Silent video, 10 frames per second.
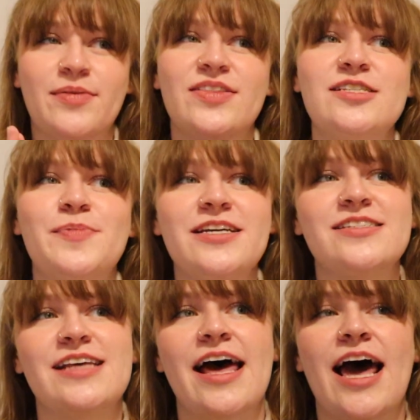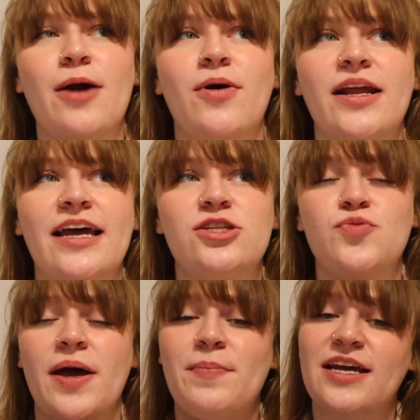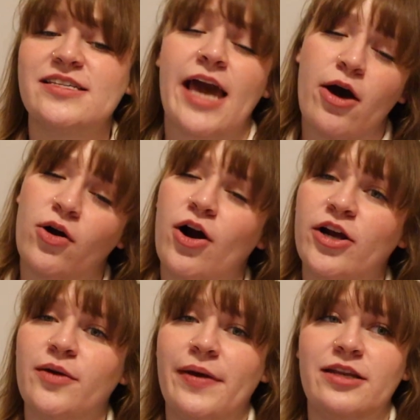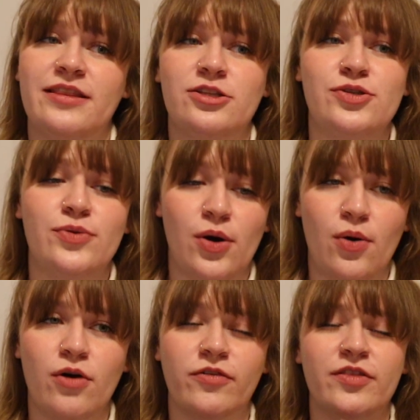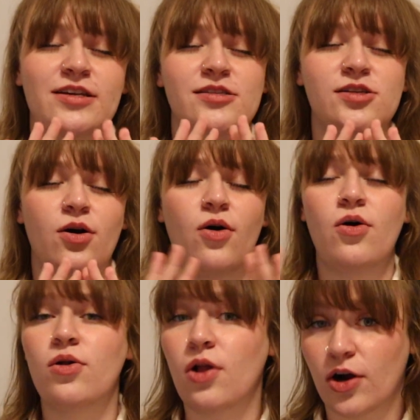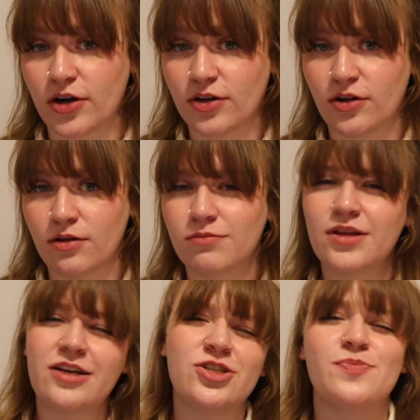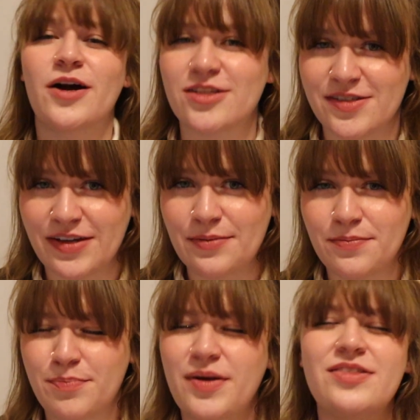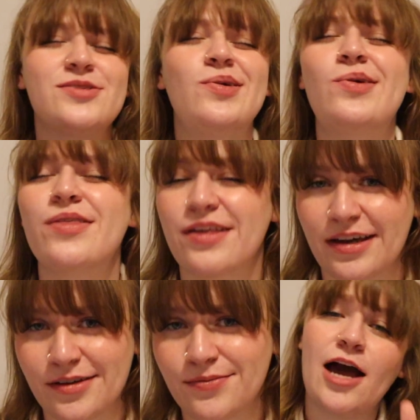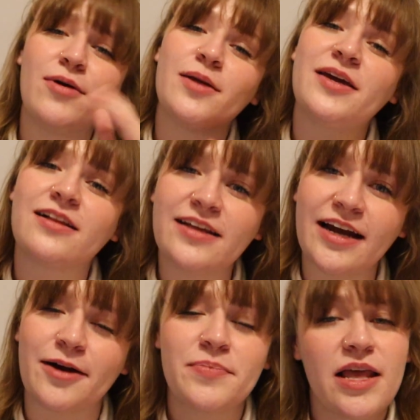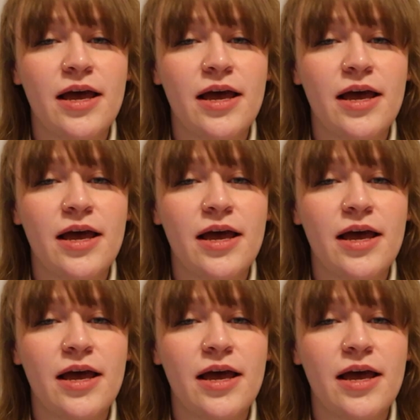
And with this being said, I want to get to my biggest counter argument to go over this whole article, not just parts of it, but this whole thing. I want to be clear.